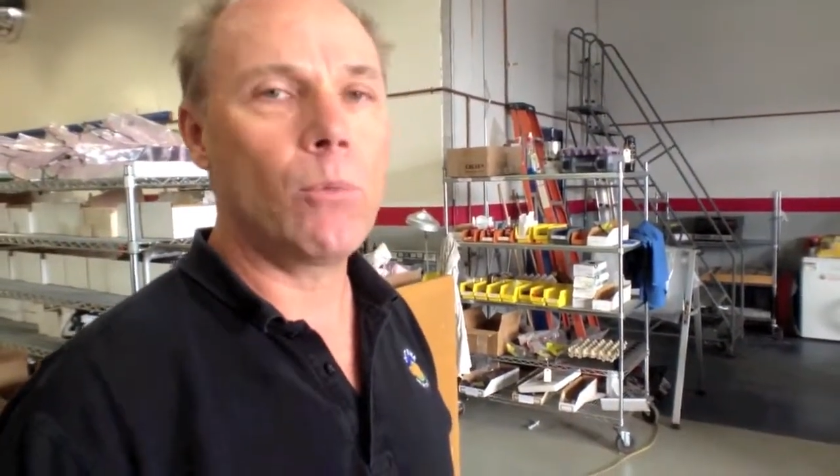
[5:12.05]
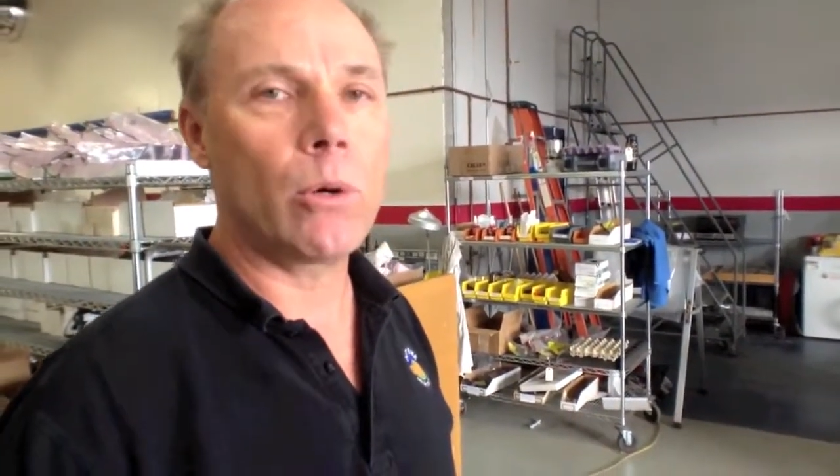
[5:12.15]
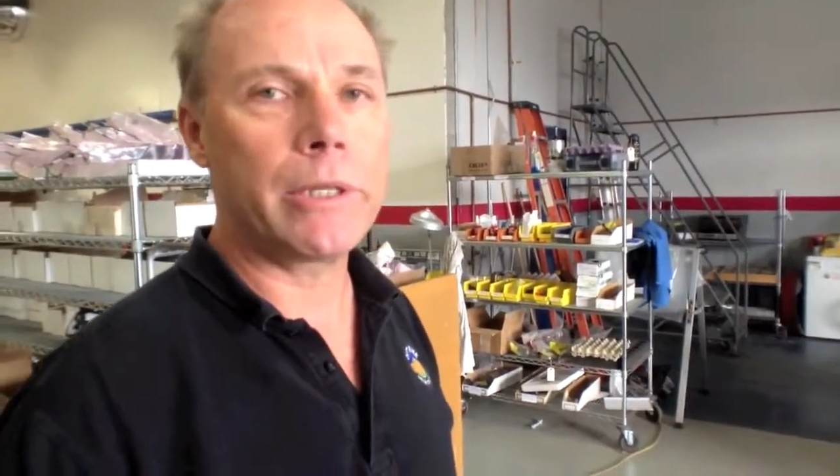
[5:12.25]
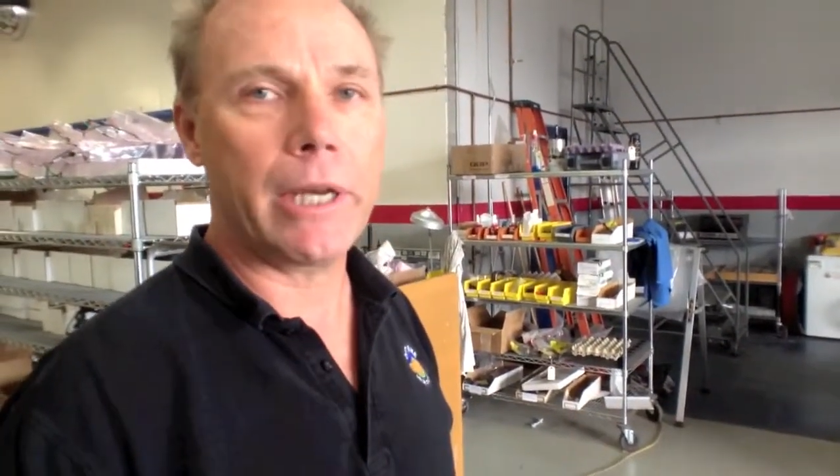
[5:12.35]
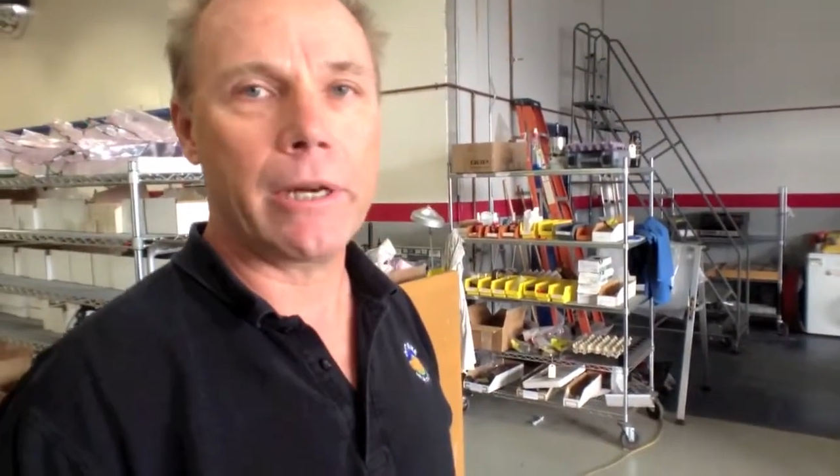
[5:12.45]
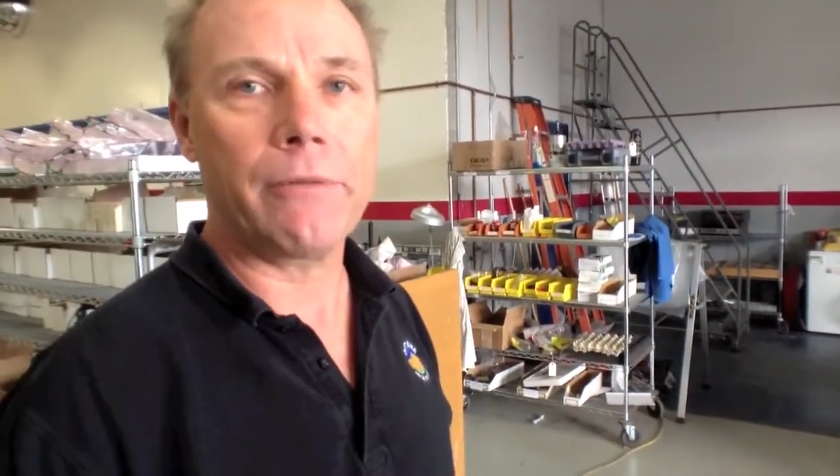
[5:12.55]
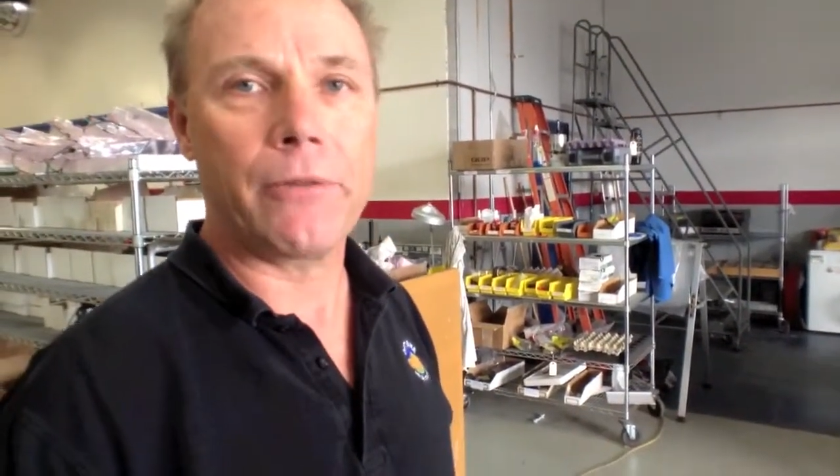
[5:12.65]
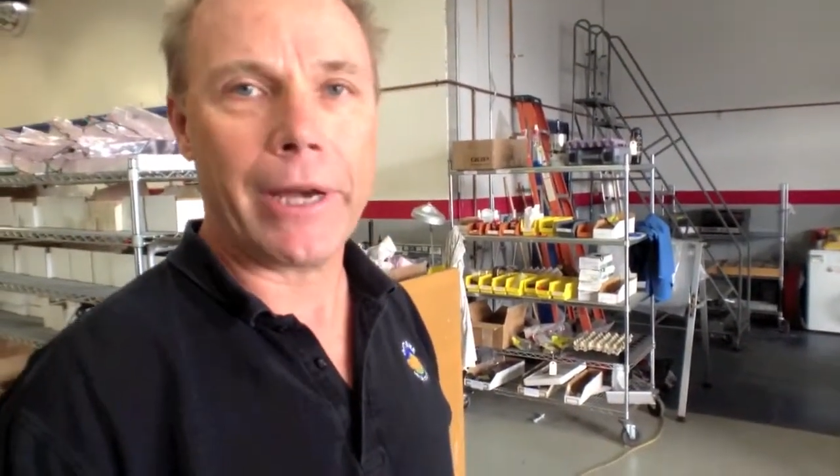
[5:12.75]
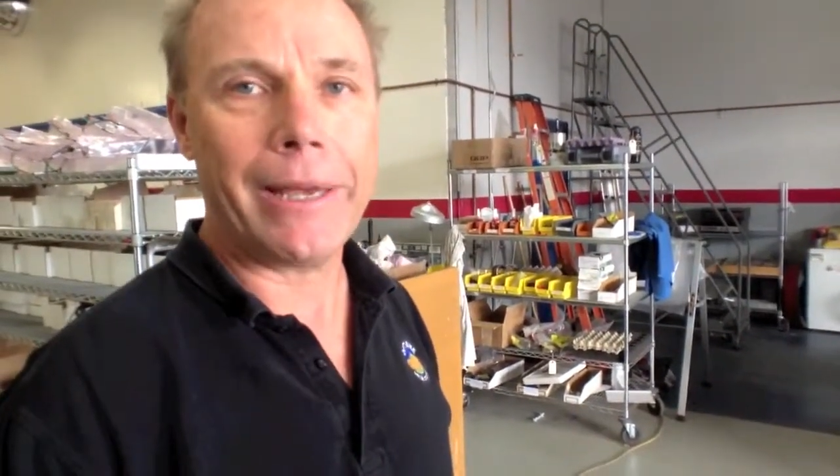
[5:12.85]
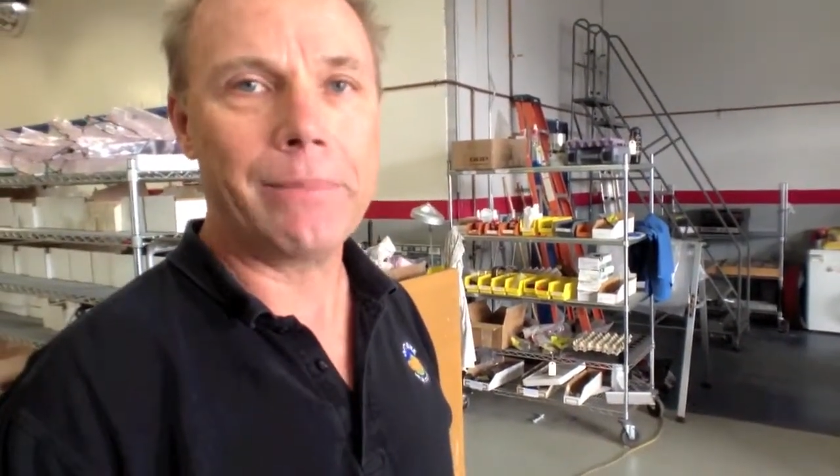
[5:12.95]
warranty on our
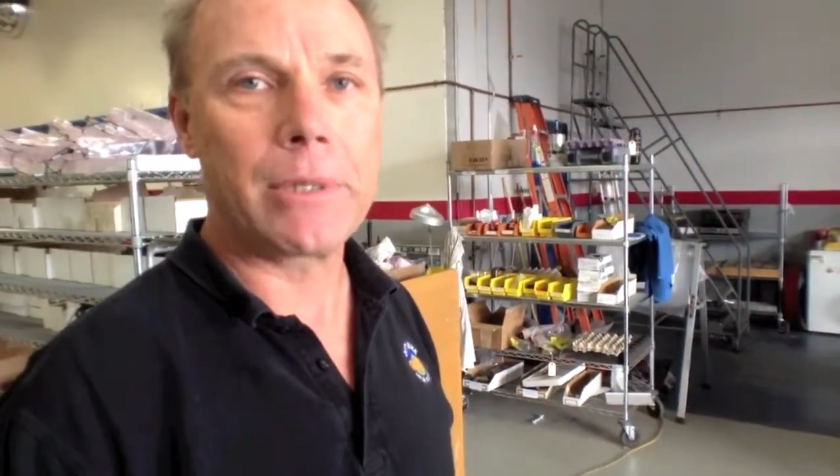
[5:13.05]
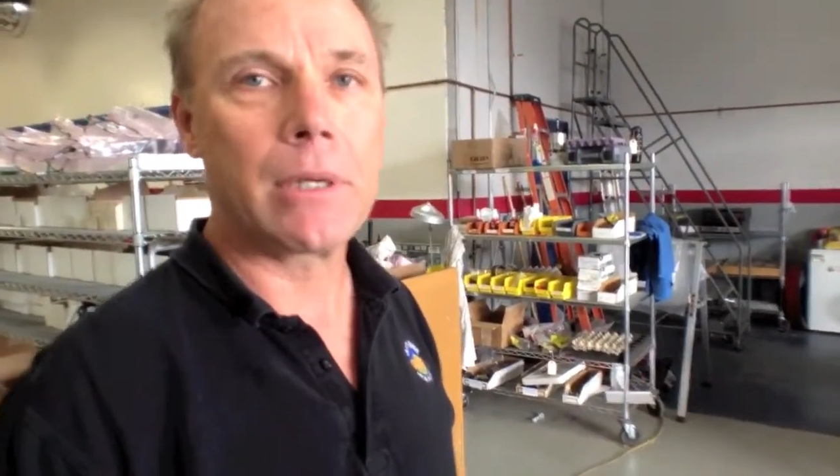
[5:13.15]
frames.